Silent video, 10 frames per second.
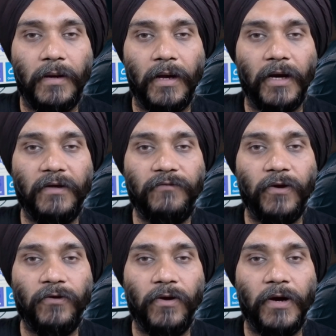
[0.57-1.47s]
If you
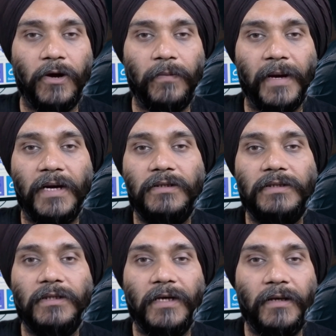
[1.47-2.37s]
are rolling out
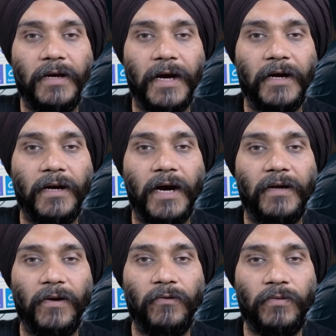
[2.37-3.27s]
Passkeys in Entra ID
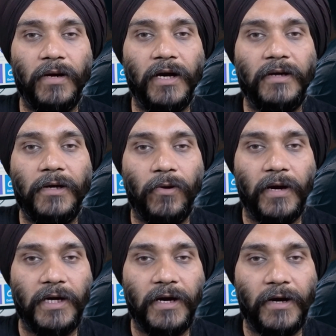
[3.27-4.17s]
right now to hit that
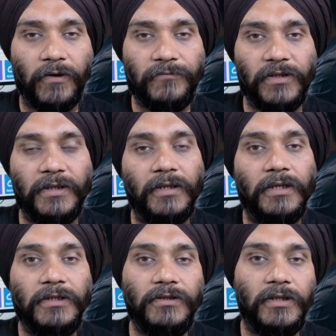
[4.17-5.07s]
holy grail of phishing
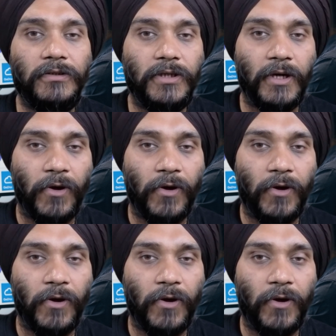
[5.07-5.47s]
resistance,